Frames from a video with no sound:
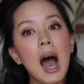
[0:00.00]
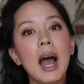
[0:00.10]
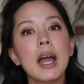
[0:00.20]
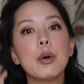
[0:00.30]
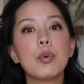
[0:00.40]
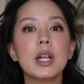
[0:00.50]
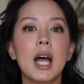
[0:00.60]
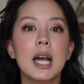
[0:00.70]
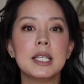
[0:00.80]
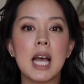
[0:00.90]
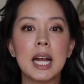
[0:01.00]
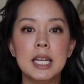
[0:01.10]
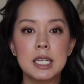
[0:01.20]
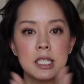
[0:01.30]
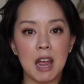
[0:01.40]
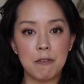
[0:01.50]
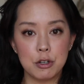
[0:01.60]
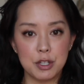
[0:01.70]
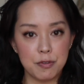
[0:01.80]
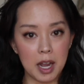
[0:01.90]
I realized I need to
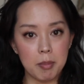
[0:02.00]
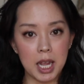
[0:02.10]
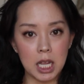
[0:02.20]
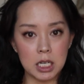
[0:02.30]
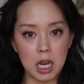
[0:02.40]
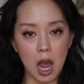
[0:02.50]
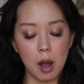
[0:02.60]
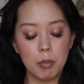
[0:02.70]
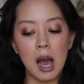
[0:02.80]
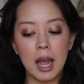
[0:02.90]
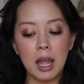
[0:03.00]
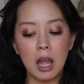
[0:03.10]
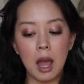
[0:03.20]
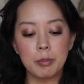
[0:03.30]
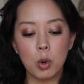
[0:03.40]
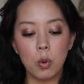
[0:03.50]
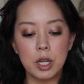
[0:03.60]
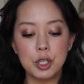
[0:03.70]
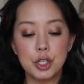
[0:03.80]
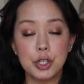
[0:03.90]
diversify my income. I am
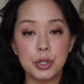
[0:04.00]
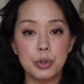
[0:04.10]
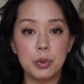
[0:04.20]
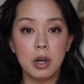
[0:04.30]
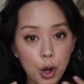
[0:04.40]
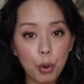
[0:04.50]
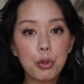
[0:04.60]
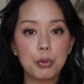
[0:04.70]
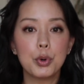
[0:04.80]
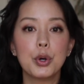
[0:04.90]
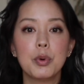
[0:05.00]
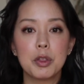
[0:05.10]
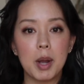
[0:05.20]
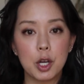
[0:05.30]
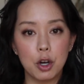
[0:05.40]
going to go through with my